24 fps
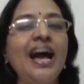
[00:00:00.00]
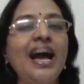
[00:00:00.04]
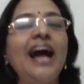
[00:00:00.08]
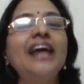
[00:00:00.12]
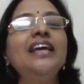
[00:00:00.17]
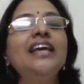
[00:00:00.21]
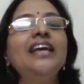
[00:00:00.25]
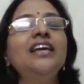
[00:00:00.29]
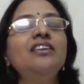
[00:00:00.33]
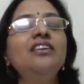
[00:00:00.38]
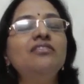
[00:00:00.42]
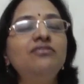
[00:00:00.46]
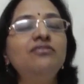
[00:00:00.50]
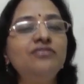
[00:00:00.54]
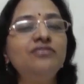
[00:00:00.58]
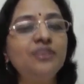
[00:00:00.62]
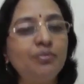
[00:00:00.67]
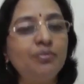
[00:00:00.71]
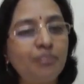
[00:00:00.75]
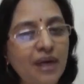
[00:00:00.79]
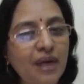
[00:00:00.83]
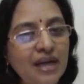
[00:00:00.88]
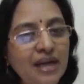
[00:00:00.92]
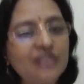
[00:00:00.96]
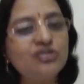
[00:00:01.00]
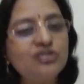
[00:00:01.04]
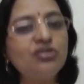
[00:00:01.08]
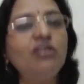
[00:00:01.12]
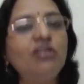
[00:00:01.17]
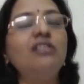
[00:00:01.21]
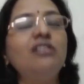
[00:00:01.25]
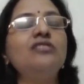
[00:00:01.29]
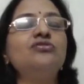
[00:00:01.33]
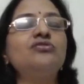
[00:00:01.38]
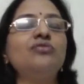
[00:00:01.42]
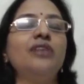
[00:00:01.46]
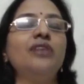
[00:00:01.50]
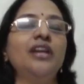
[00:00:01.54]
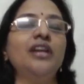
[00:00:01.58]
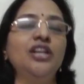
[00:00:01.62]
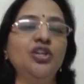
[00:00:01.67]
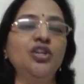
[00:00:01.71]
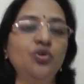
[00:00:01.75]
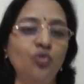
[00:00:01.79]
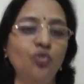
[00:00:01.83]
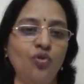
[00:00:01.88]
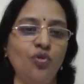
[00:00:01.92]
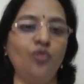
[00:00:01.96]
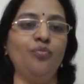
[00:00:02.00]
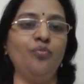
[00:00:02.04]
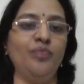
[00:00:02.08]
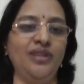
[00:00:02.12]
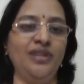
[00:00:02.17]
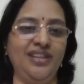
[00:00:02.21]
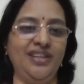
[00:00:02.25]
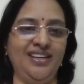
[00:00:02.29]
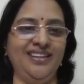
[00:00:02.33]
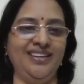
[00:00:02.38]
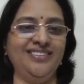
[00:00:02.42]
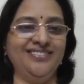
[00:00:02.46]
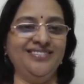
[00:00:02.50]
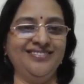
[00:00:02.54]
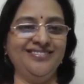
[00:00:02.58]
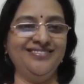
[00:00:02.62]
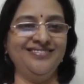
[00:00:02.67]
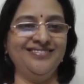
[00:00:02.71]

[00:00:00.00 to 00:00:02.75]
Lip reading: I give the past also a new opening.